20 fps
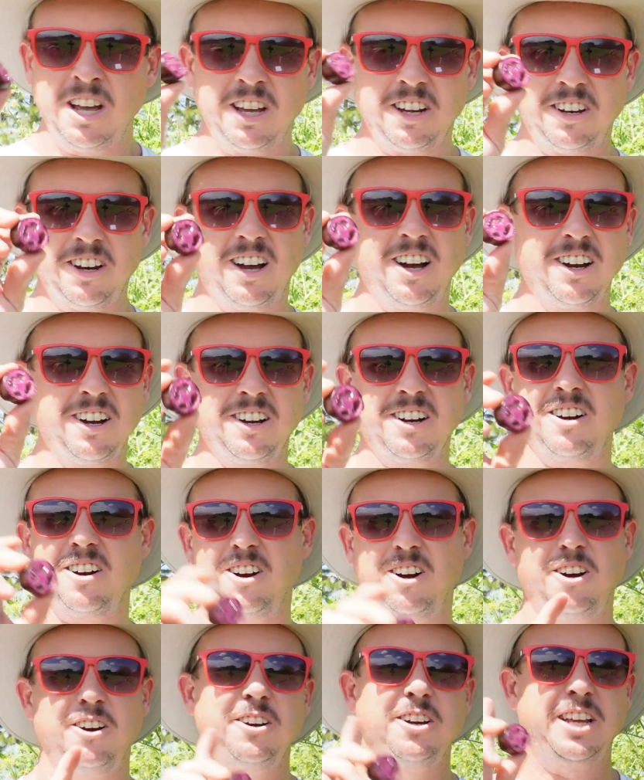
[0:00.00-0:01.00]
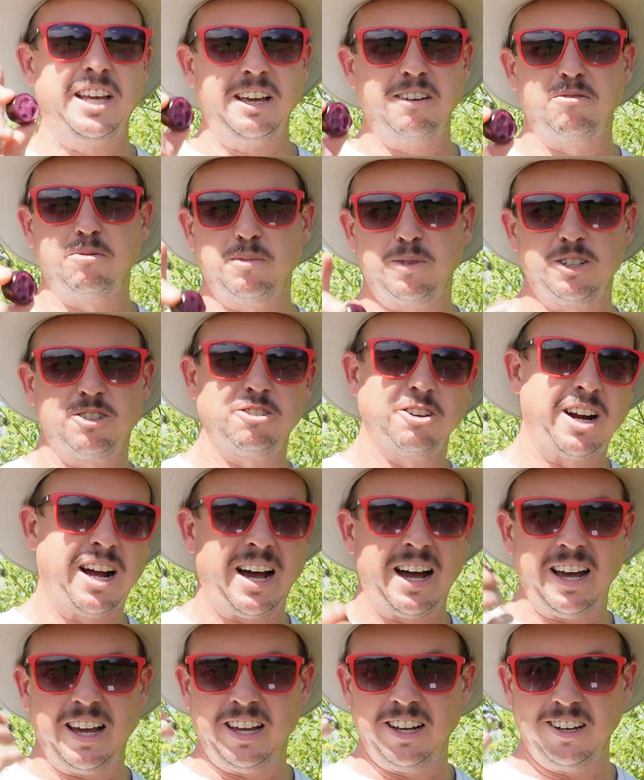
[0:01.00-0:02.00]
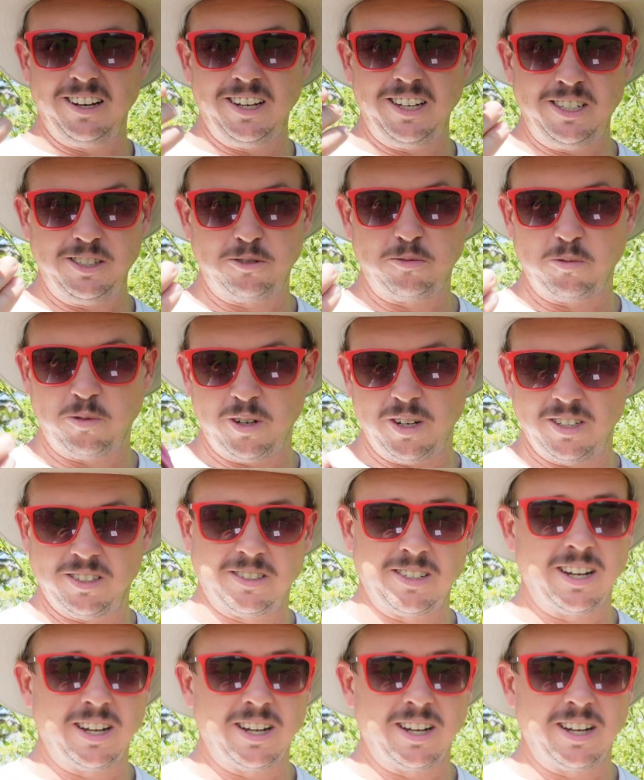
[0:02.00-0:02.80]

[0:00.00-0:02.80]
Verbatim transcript: not going to hurt to give them a try at least once.